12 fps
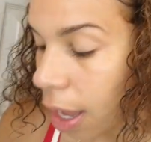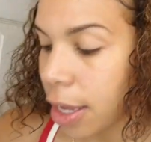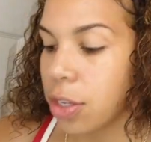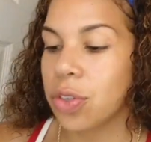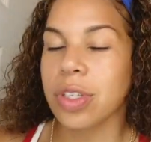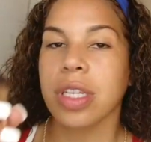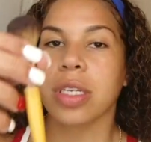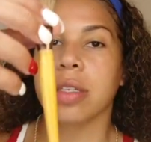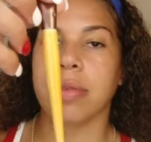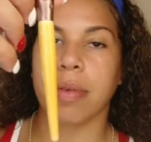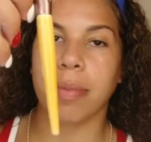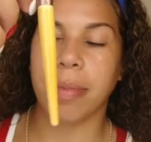I use
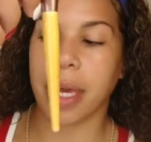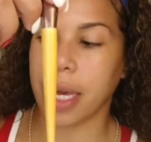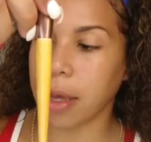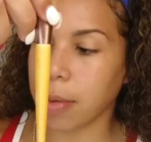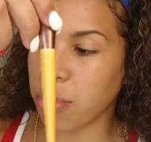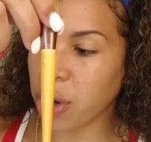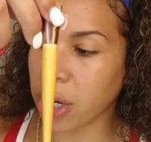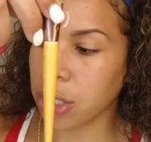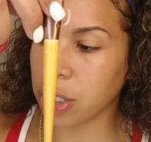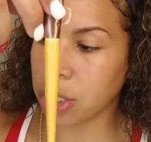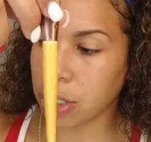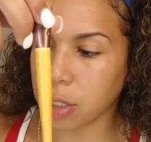this makeup
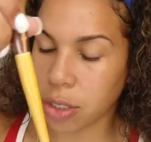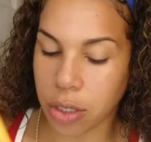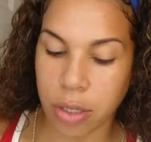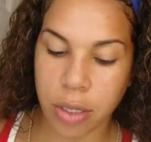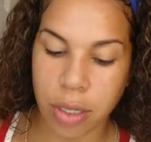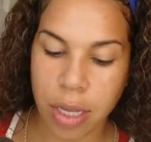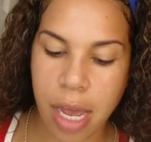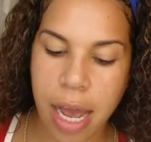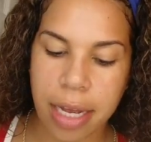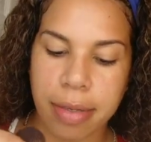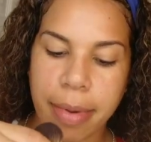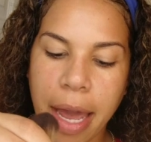brush
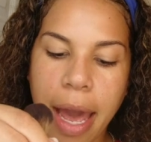as my